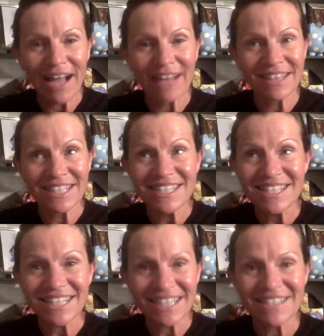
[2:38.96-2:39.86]

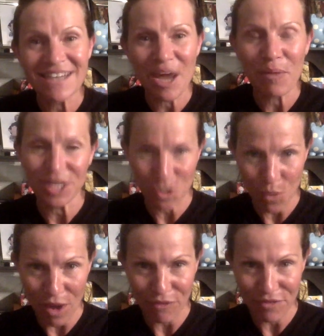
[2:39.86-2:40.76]
This is now my
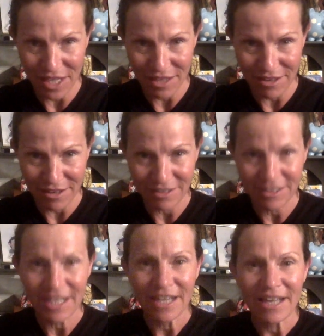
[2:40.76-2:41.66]
12th year
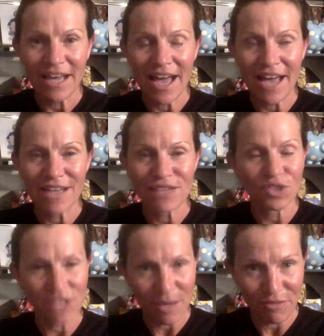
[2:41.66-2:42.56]
as
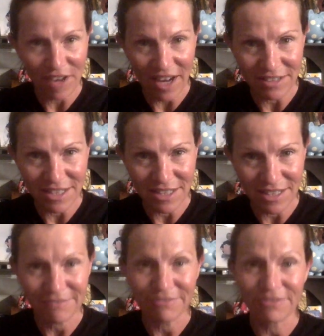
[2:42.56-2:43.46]
full-time
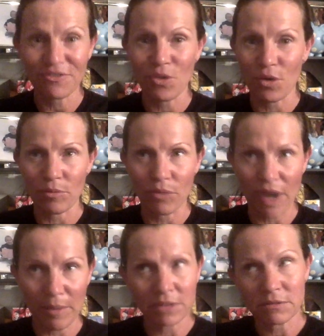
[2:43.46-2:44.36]
faculty for
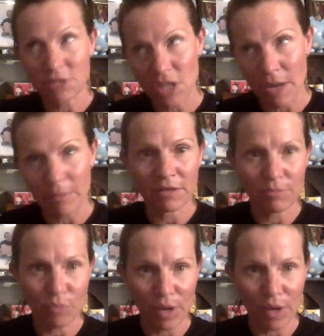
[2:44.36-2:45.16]
Chapman.